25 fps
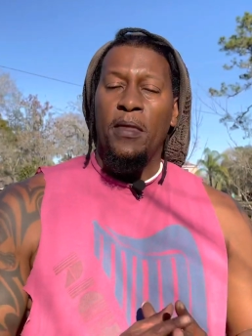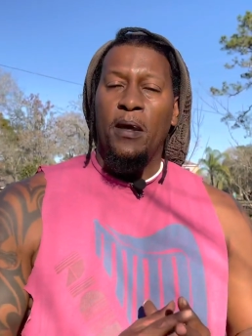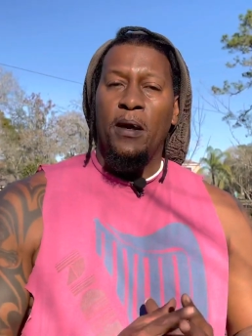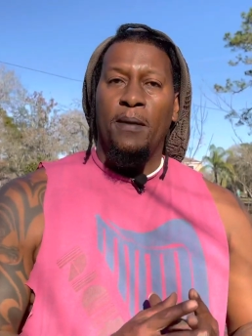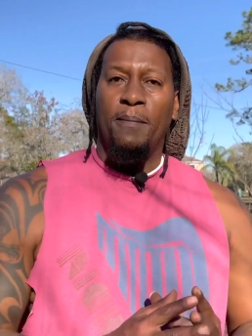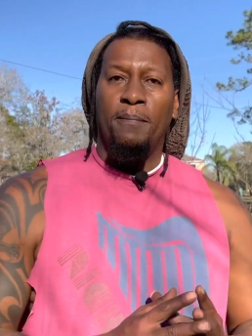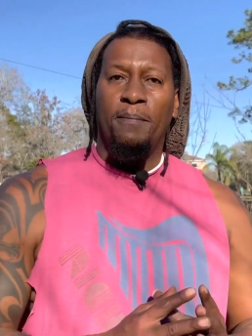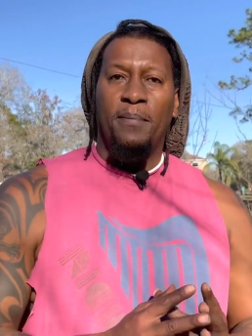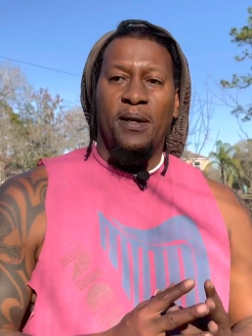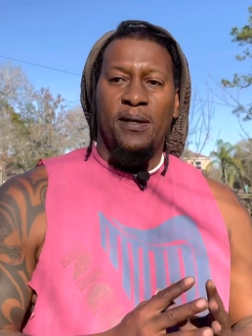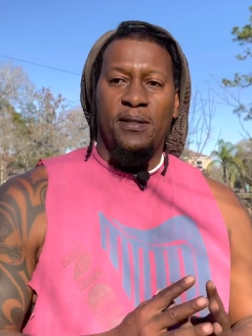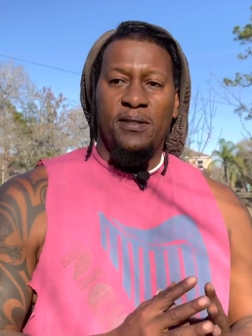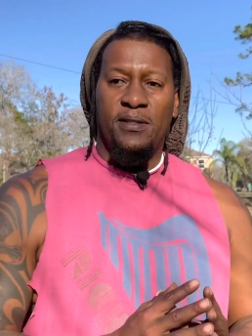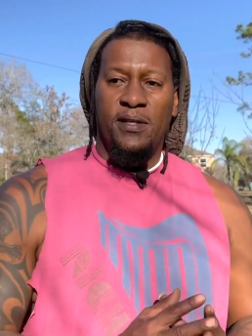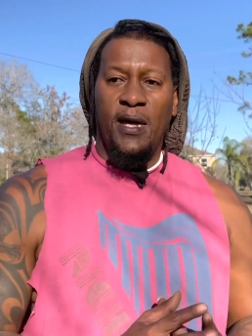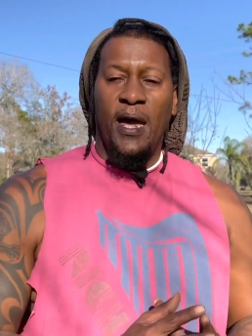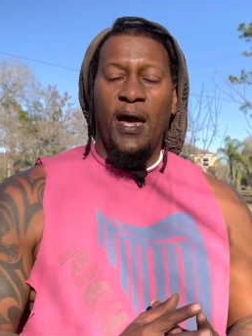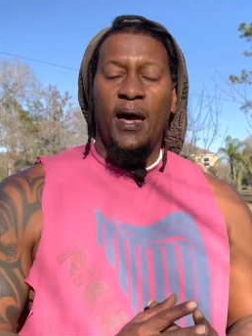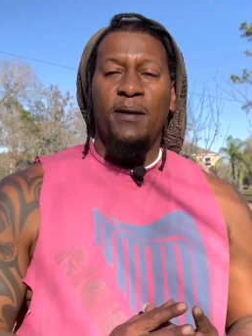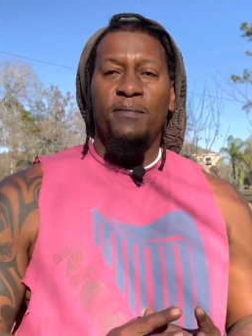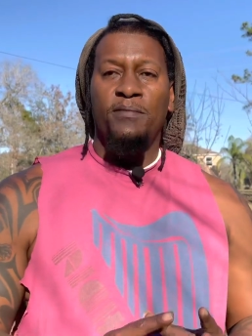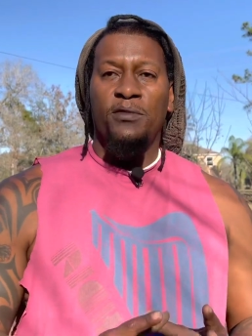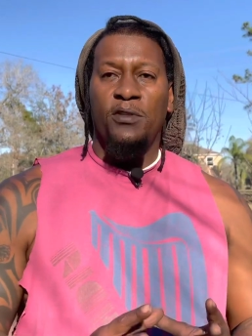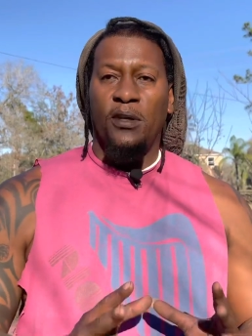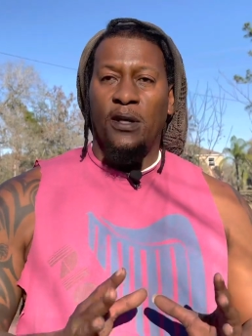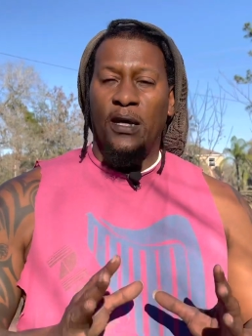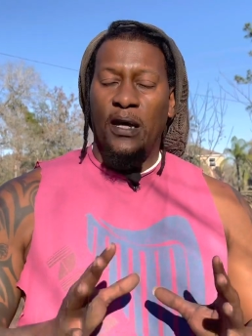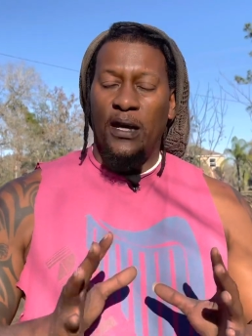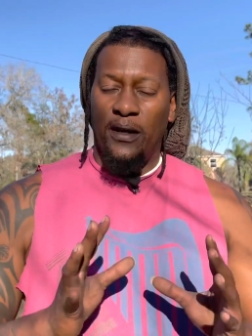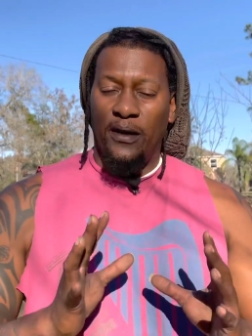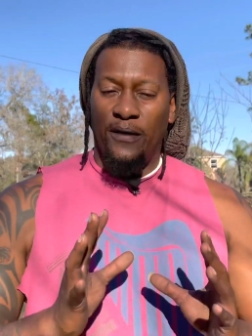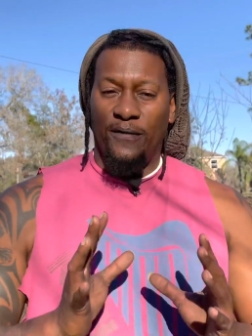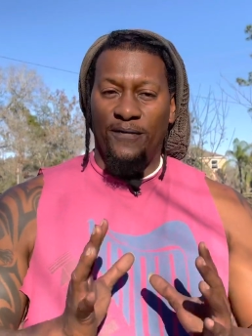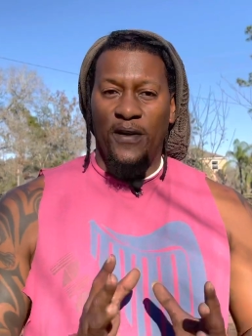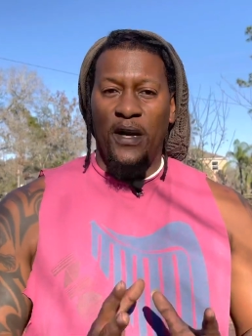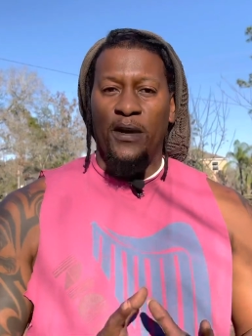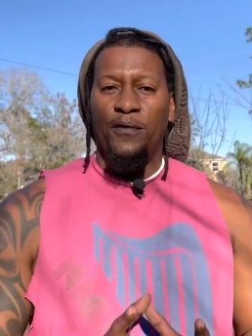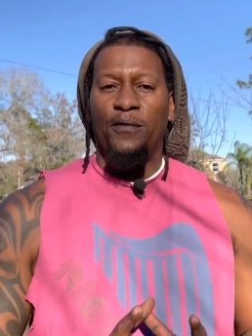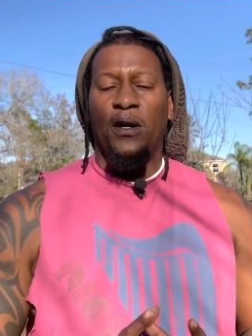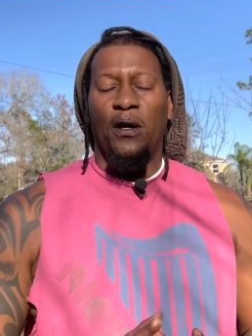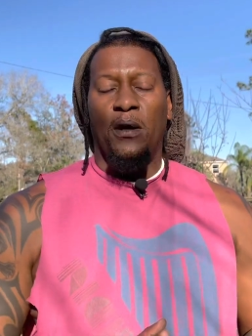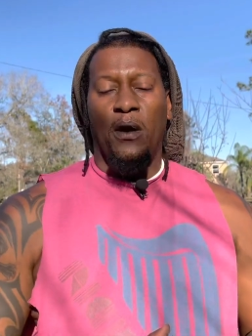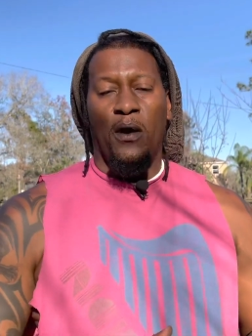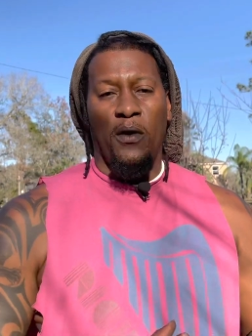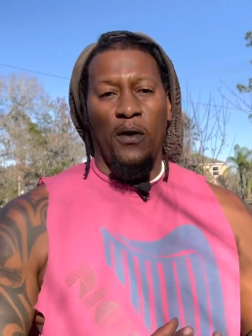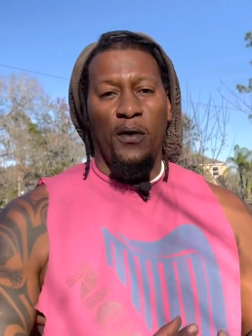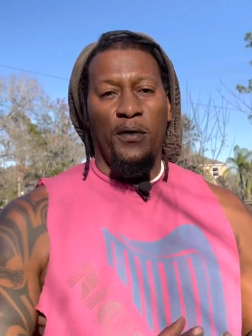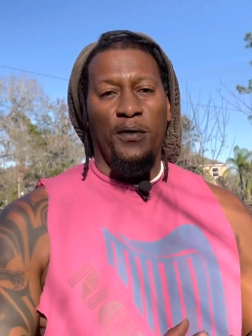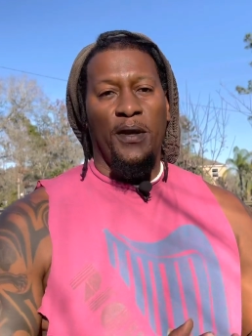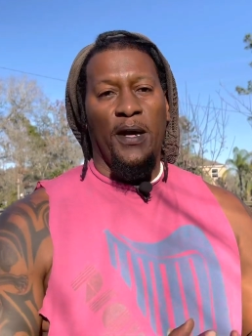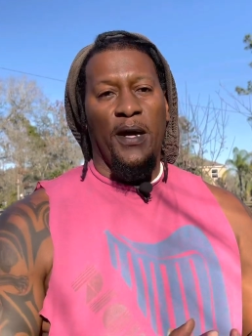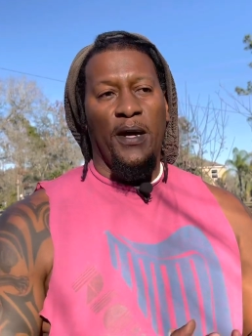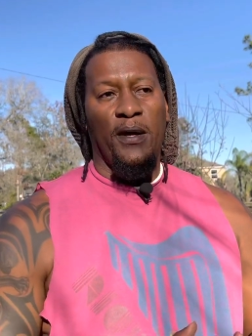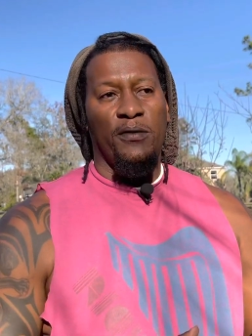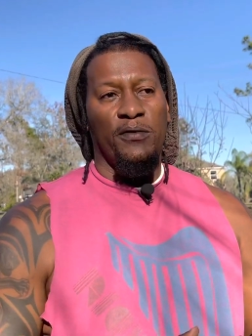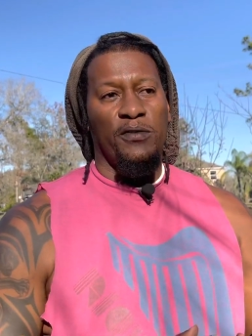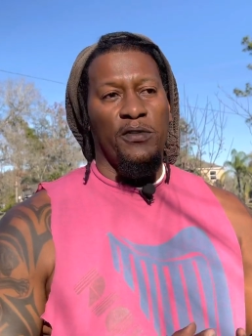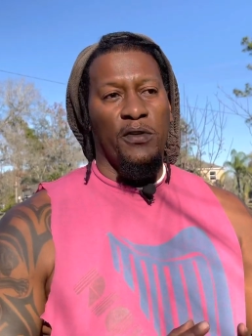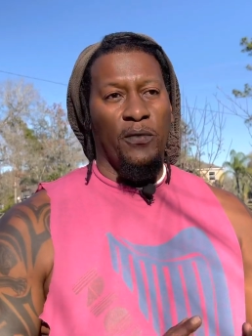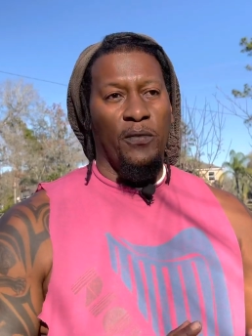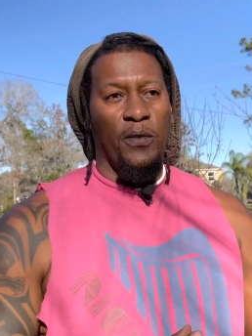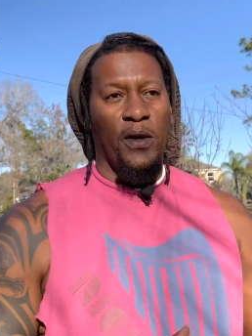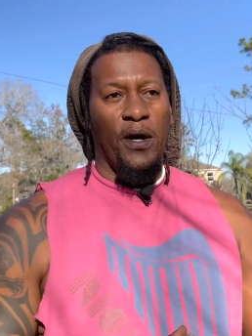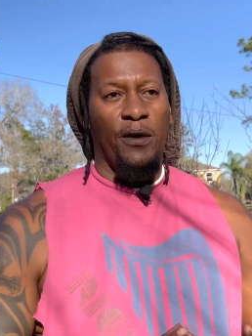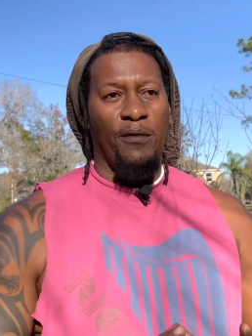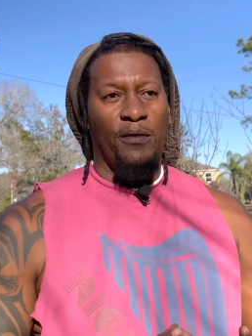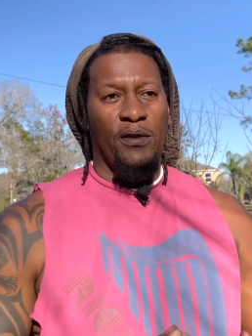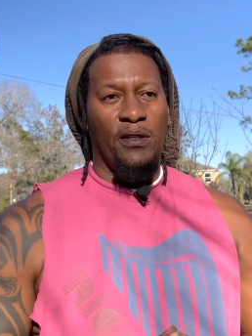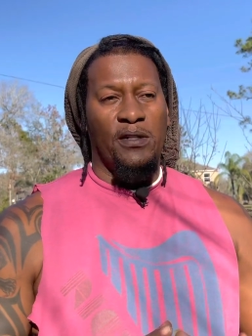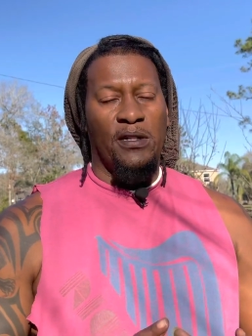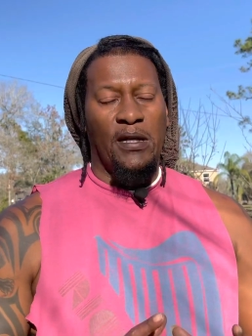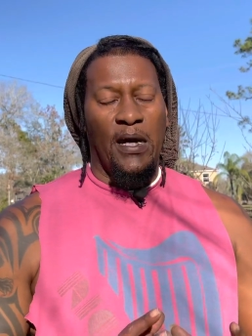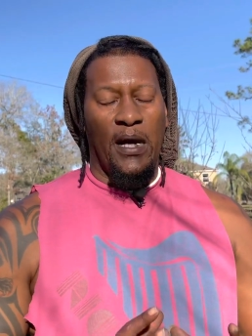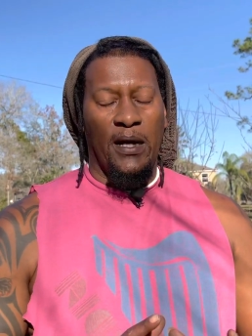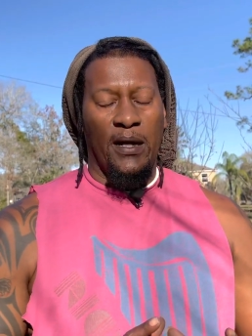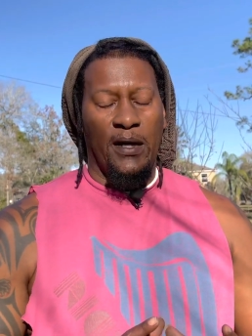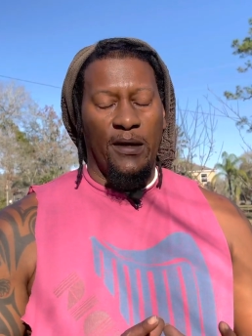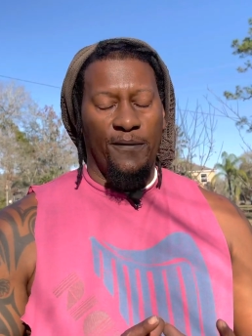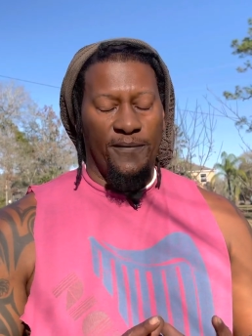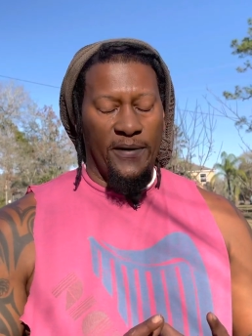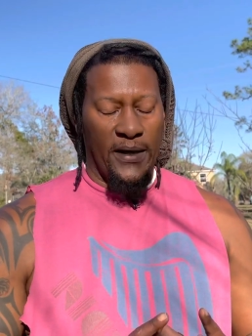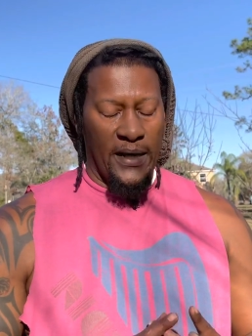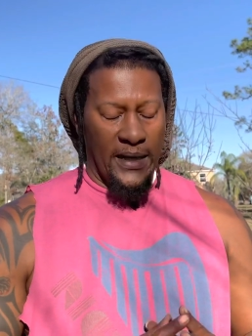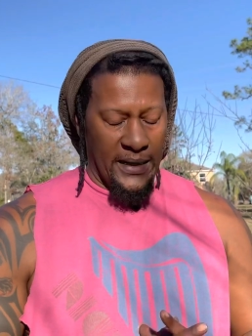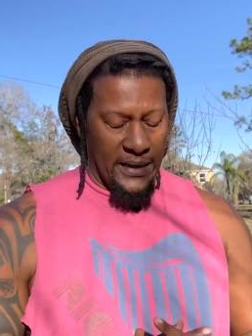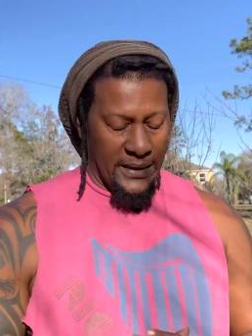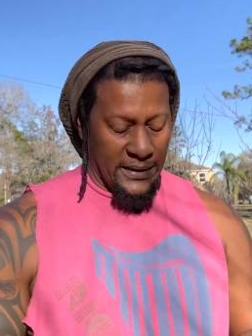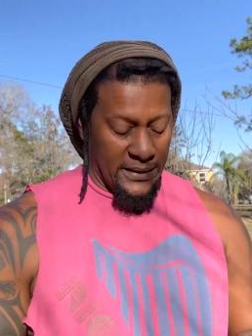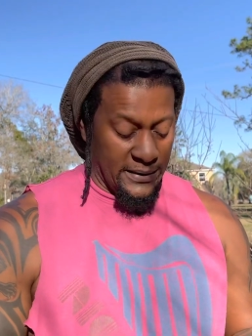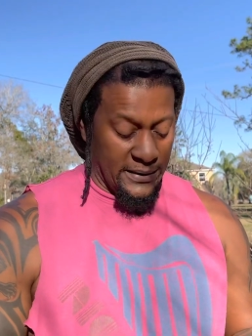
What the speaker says: but times are getting very hard now to where it's kind of like,